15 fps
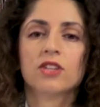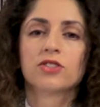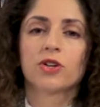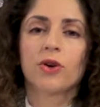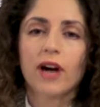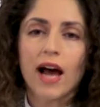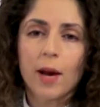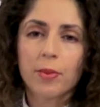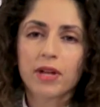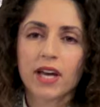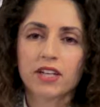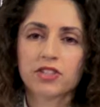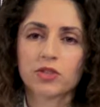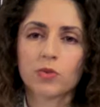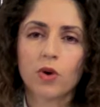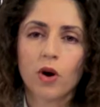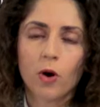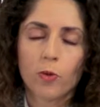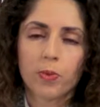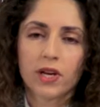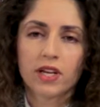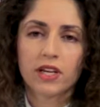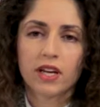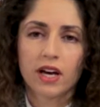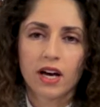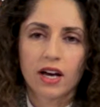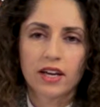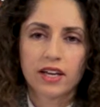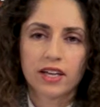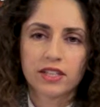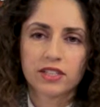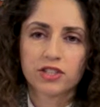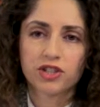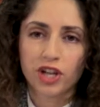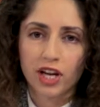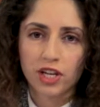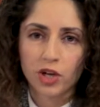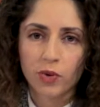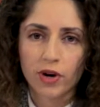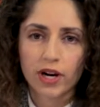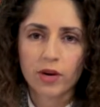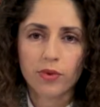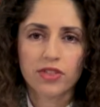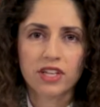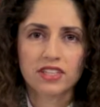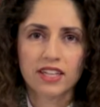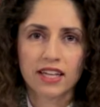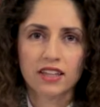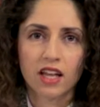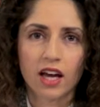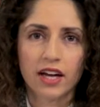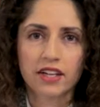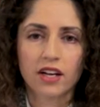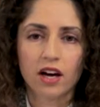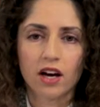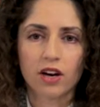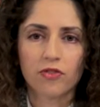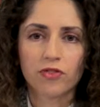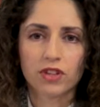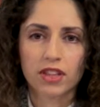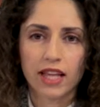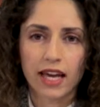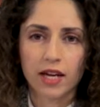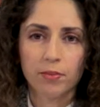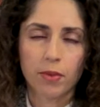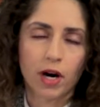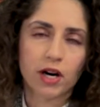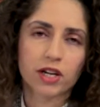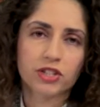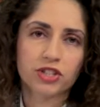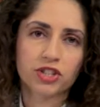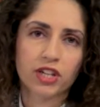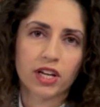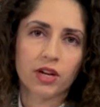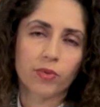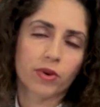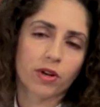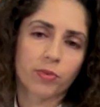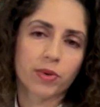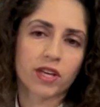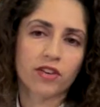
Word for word: So our application will open uh, in January with a deadline of late March, and it will be